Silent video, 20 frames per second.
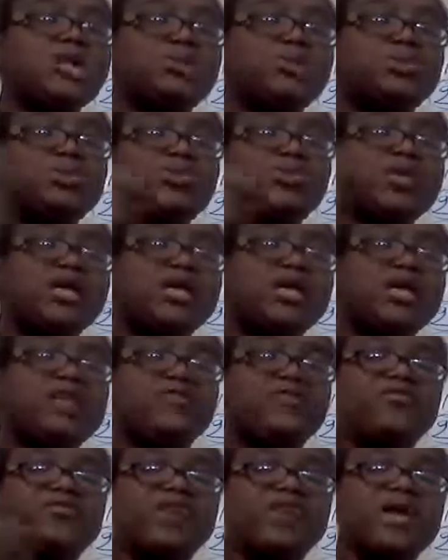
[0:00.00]
to take
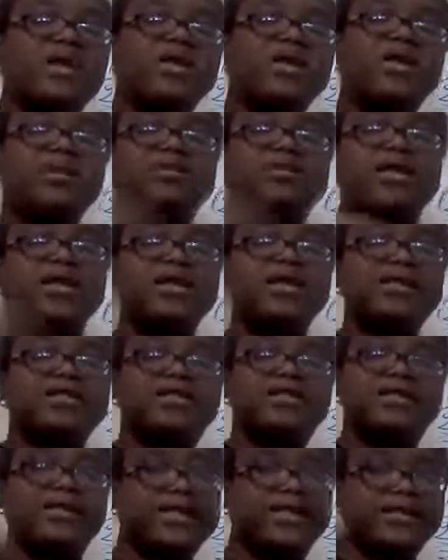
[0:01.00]
everybody email and
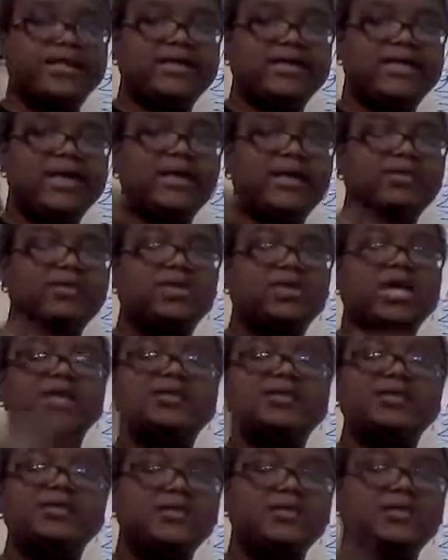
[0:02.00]
send it. I don't like
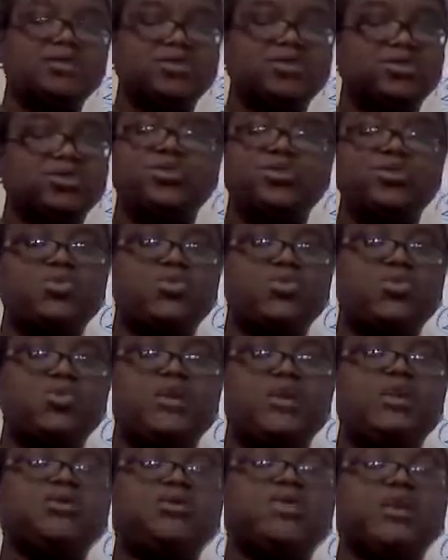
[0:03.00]
sending those group
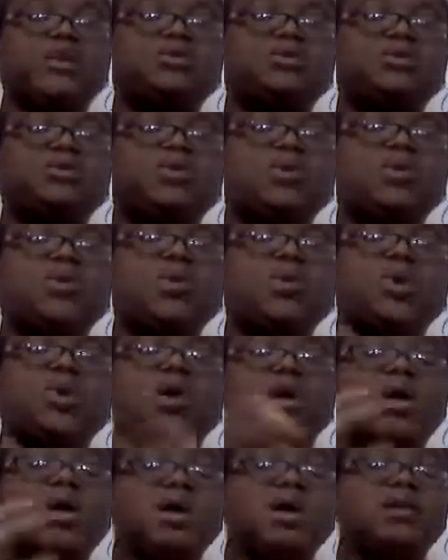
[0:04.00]
emails. So
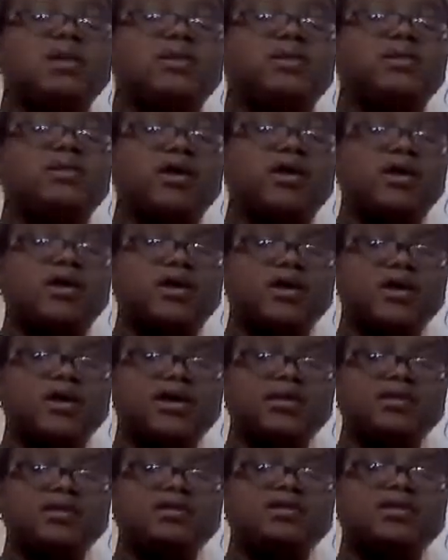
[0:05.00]
the thing
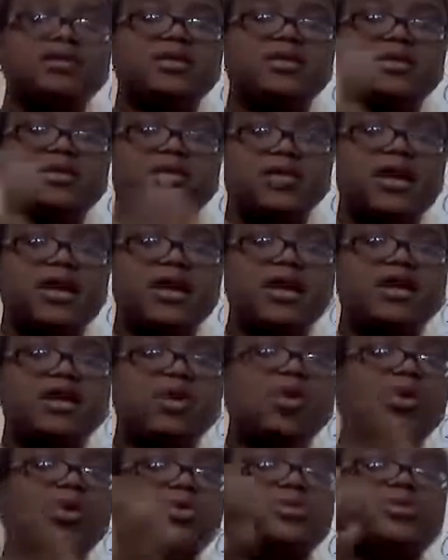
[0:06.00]
is then
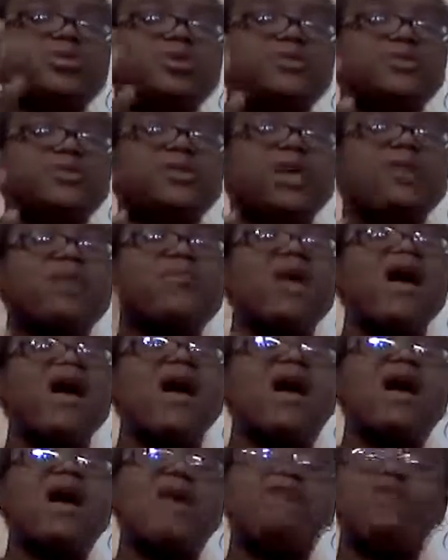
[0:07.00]
or sometime
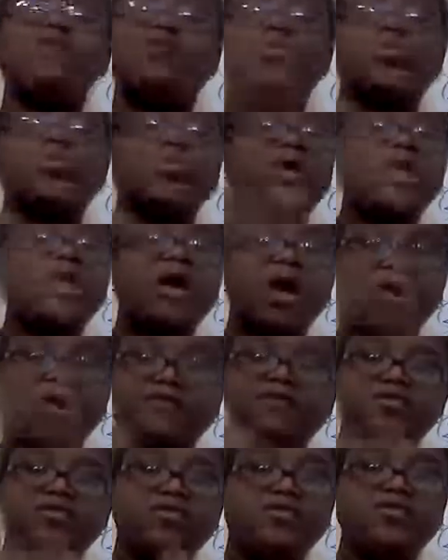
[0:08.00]
after
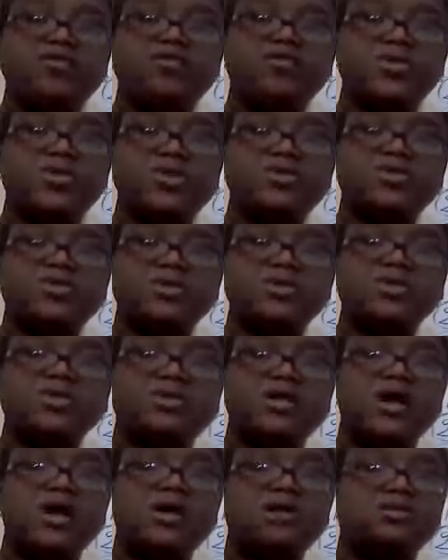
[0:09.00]
the video is
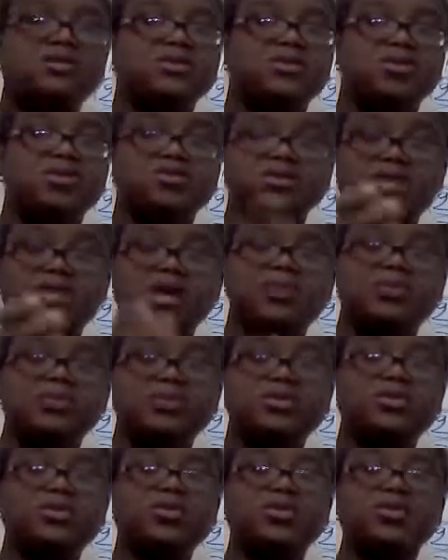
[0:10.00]
done, sometimes
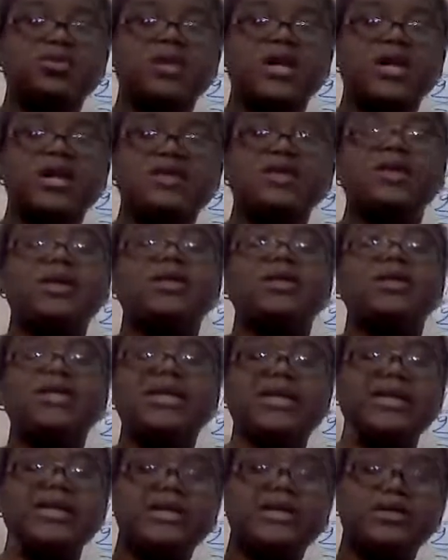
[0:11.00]
somebody can
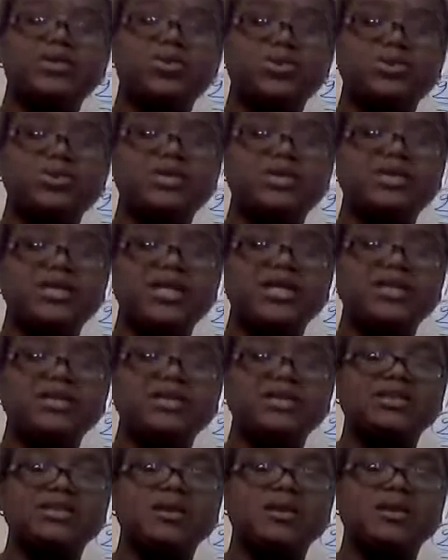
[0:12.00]
need those
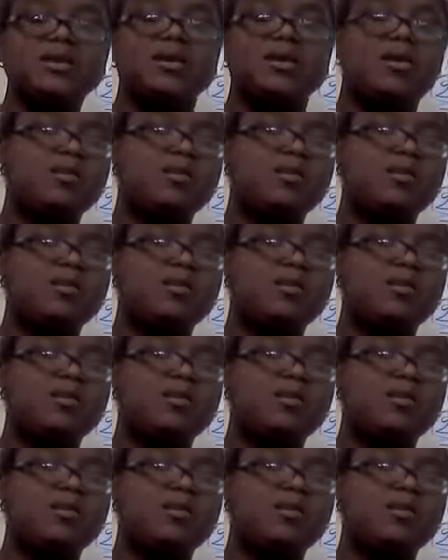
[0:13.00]
links still,